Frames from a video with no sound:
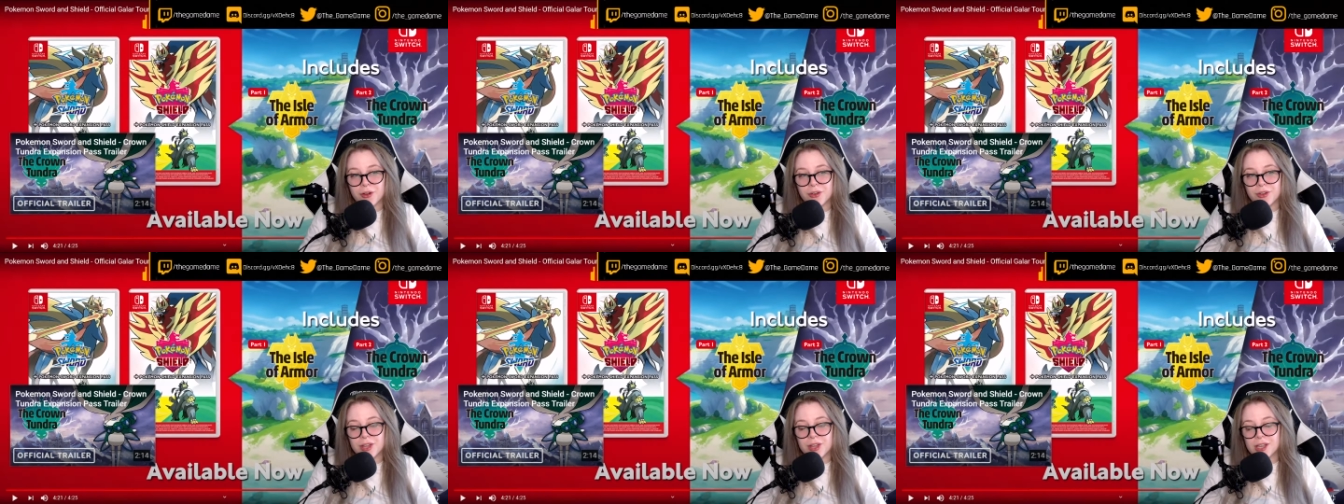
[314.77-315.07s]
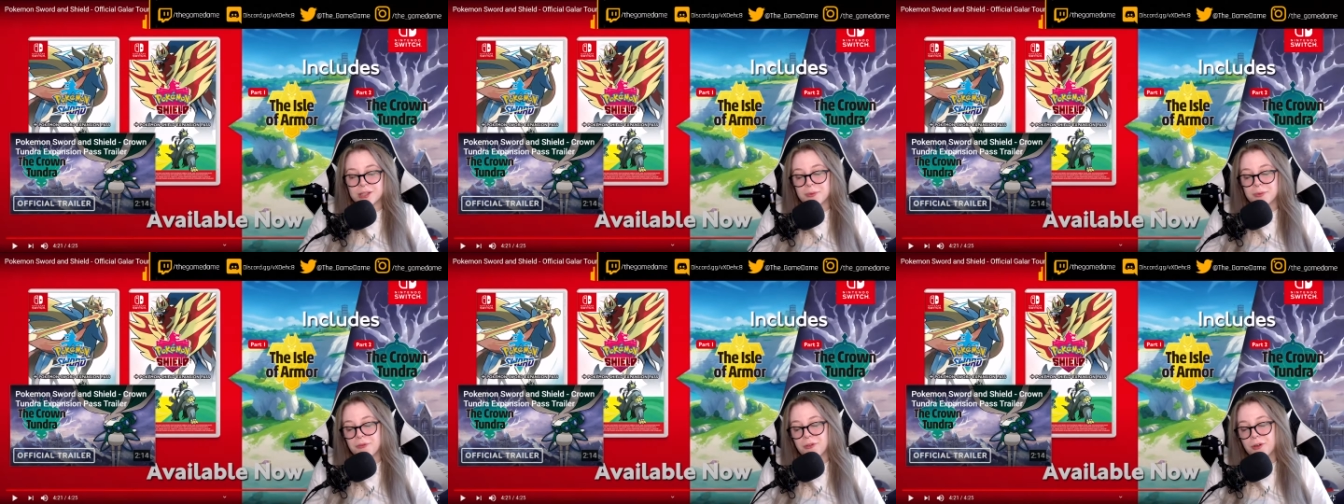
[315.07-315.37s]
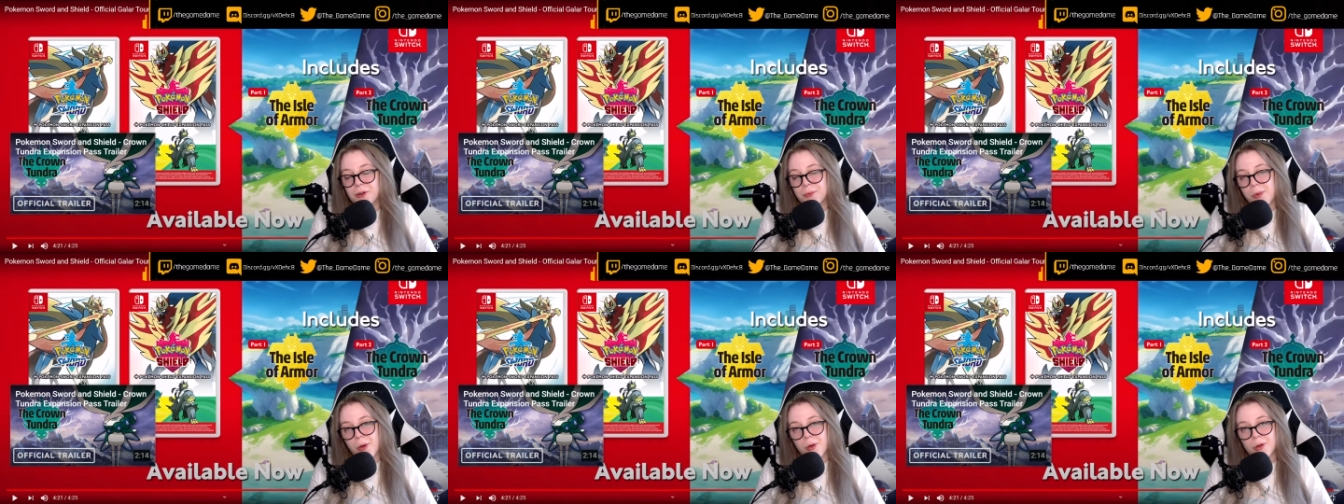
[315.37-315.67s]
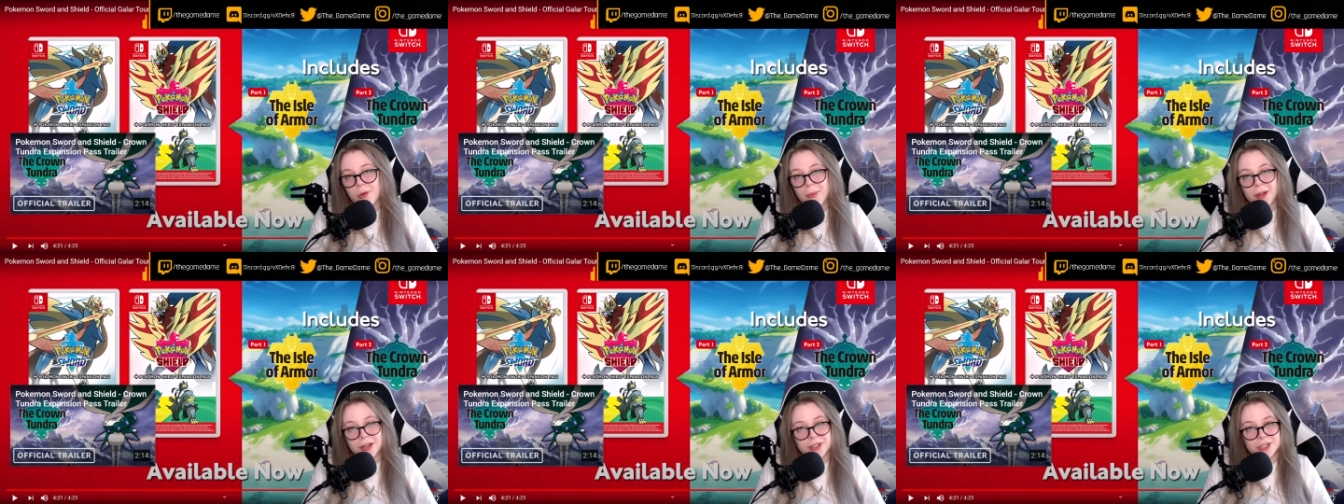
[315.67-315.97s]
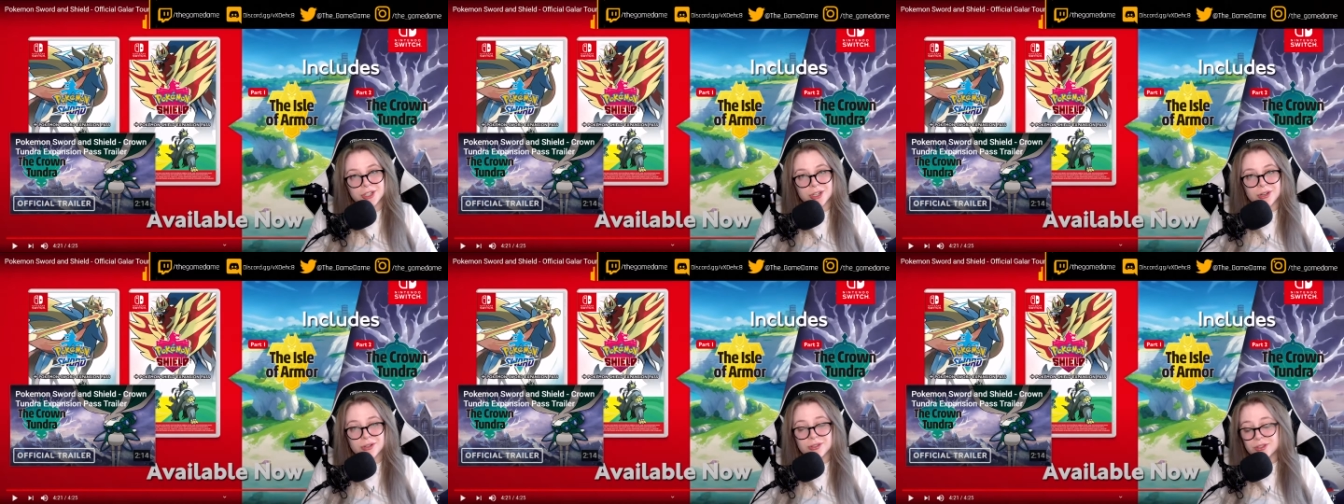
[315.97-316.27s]
Do you guys prefer Pokemon
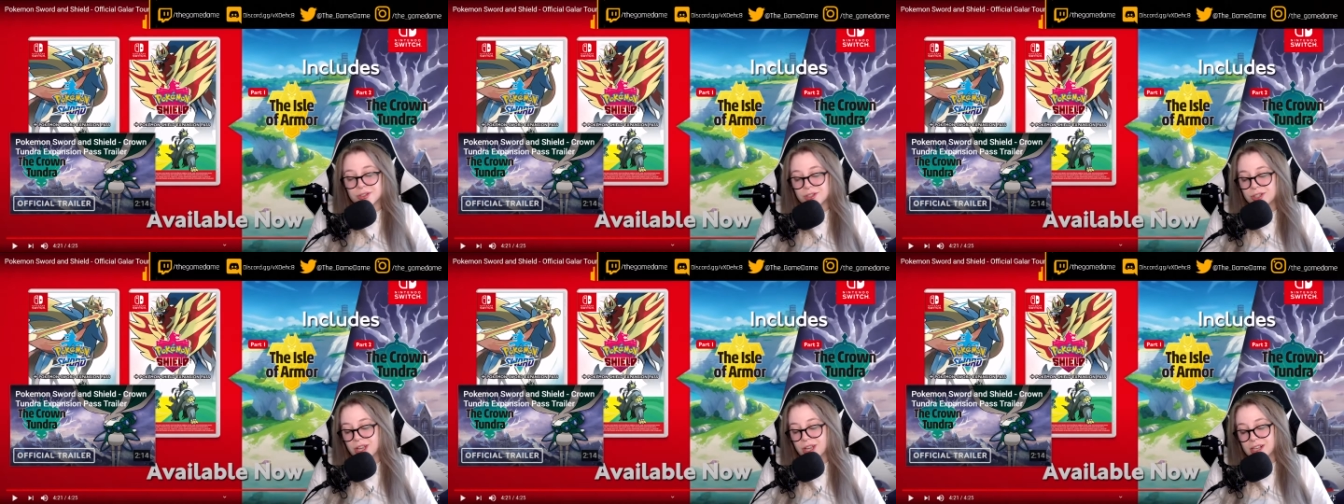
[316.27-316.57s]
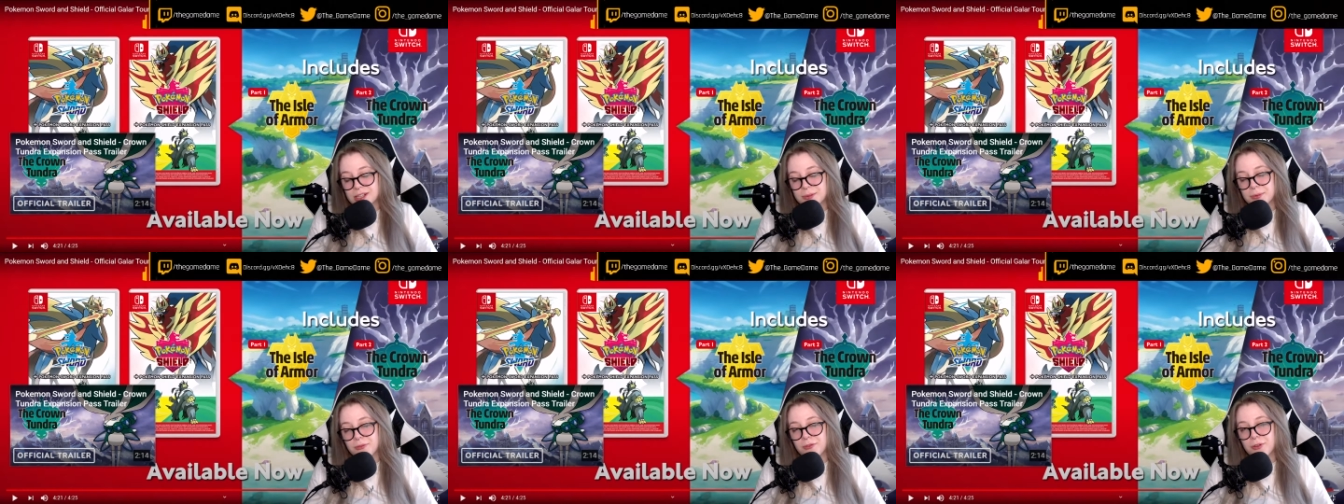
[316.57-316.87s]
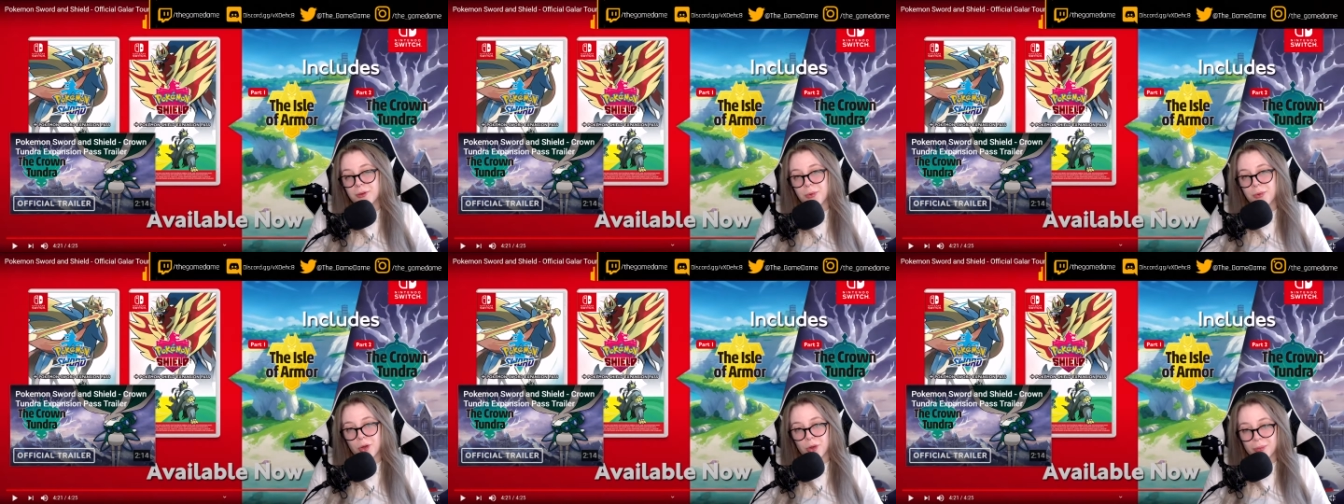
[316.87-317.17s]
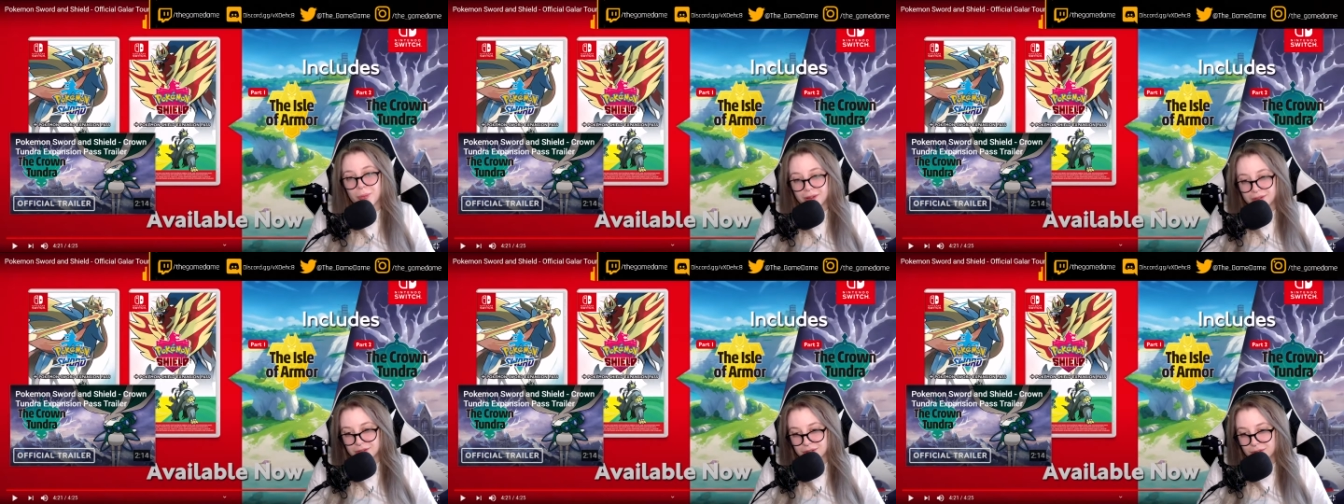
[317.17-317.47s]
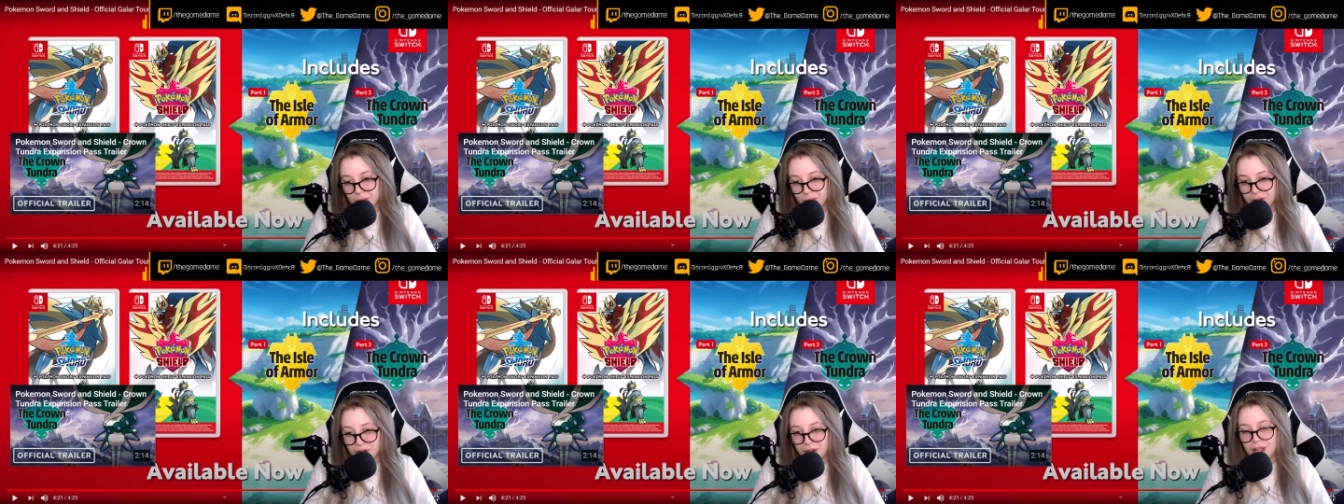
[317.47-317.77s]
Shield or do you guys prefer Pokemon
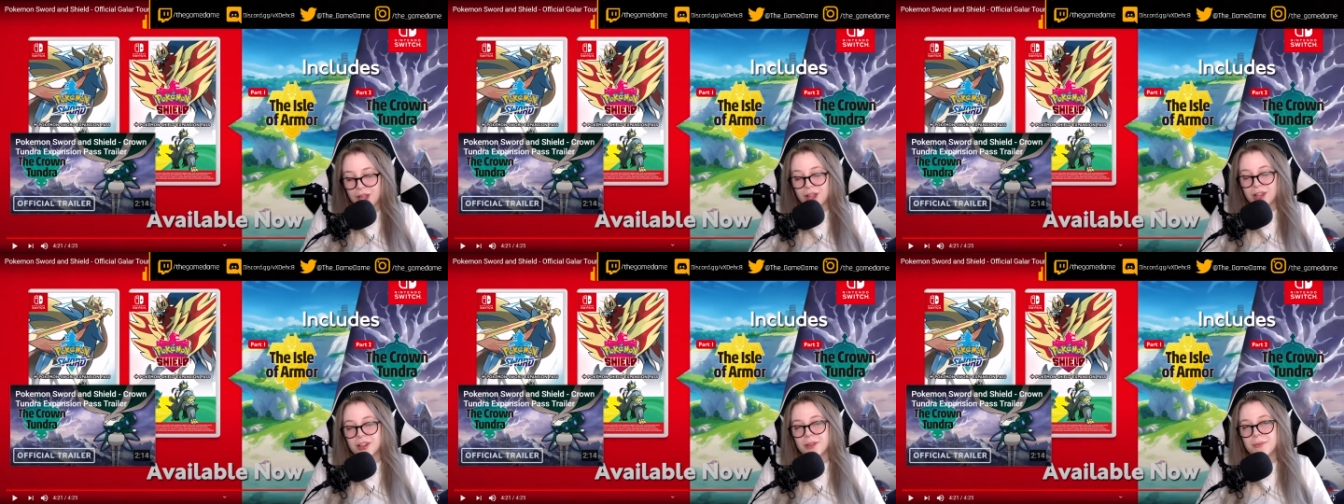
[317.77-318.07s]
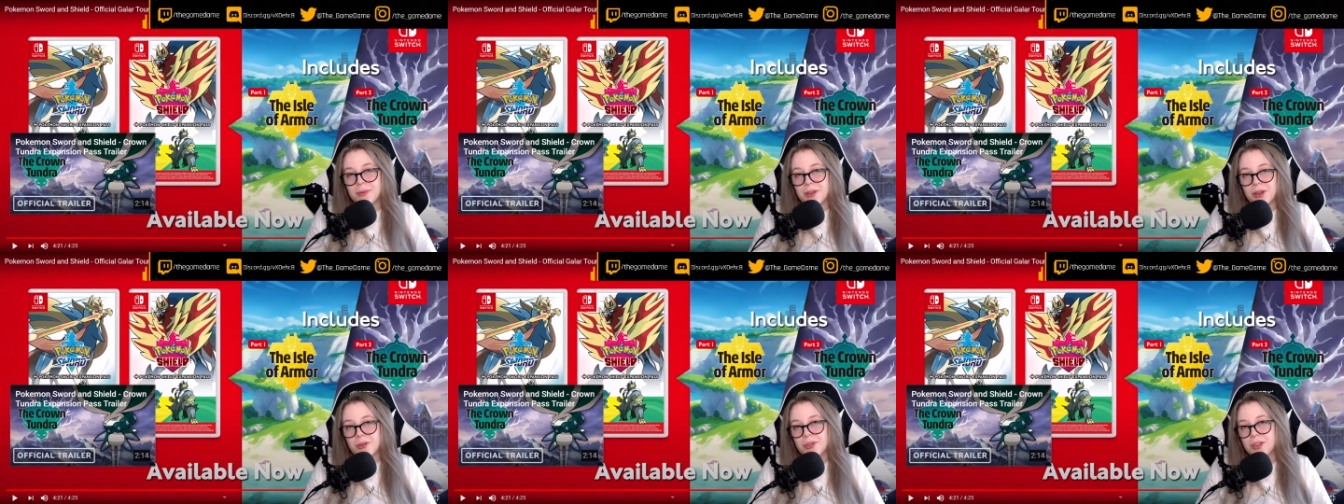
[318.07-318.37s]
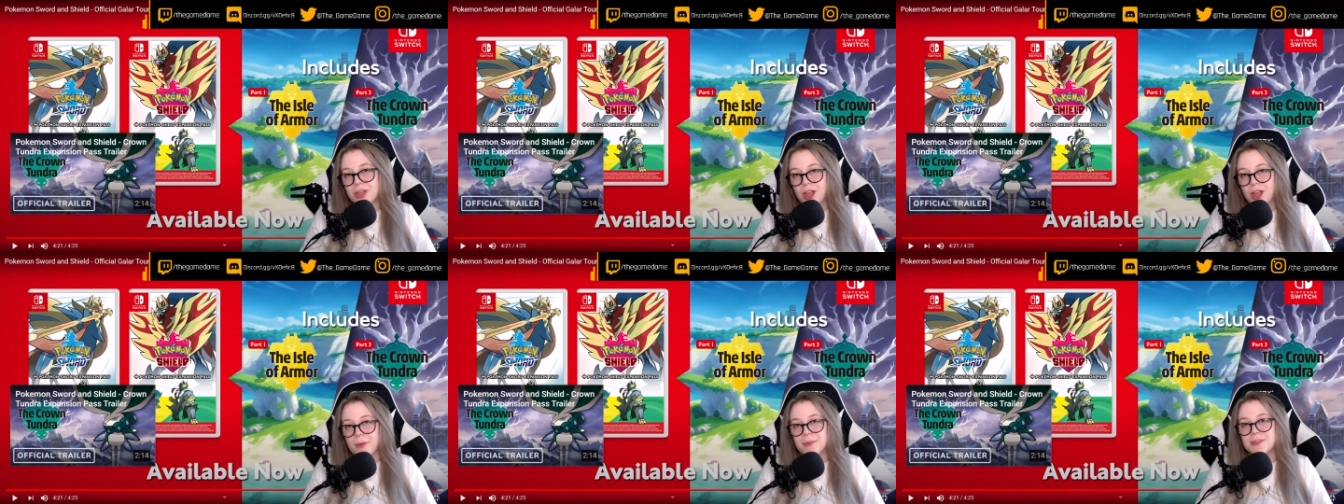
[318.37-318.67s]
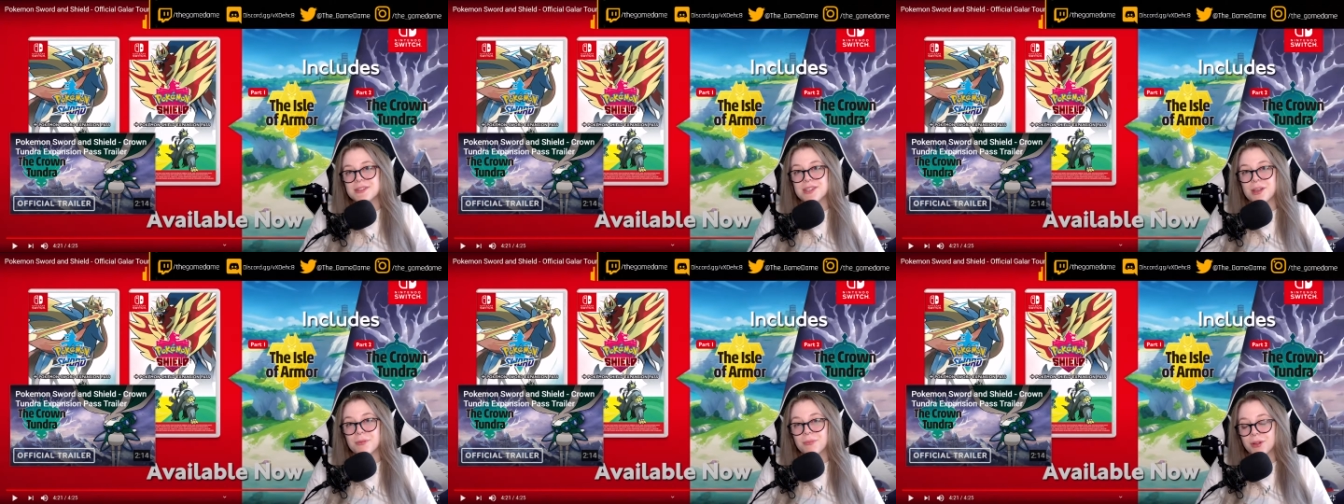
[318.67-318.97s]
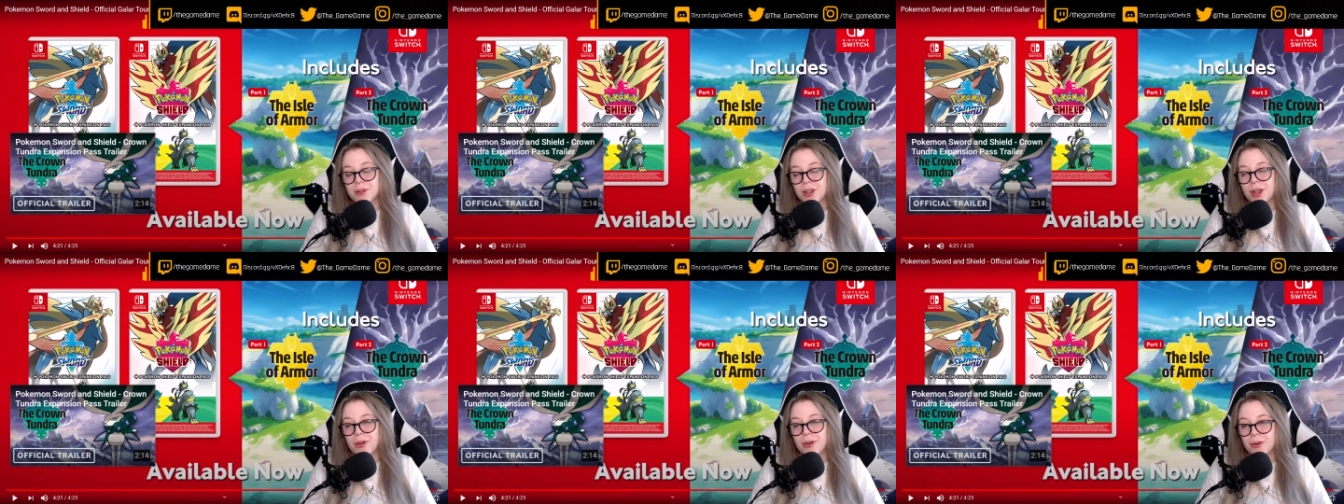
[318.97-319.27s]
Sword? Let me know in the comments down
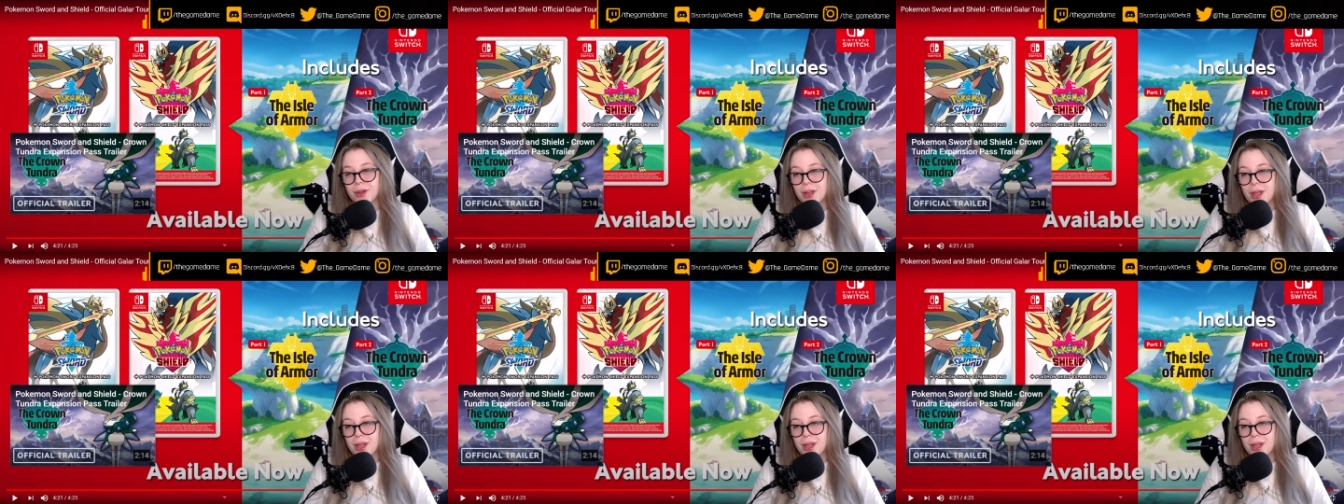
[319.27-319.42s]
below.